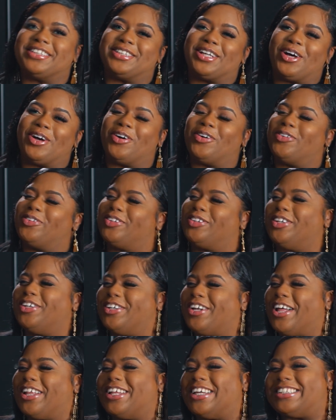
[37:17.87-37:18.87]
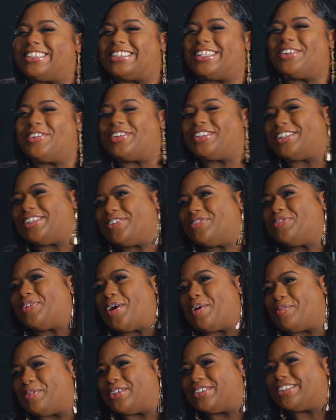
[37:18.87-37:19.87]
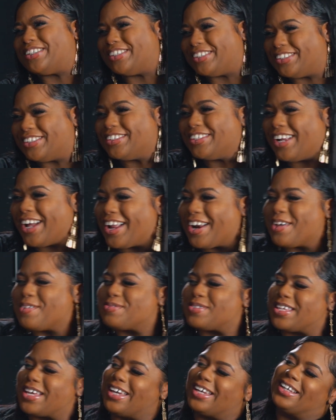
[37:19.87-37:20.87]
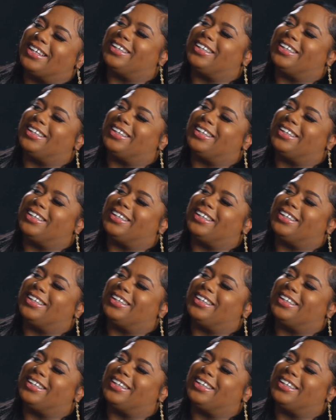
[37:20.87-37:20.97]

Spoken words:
So you know, let's see what them numbers do. You know what I'm saying?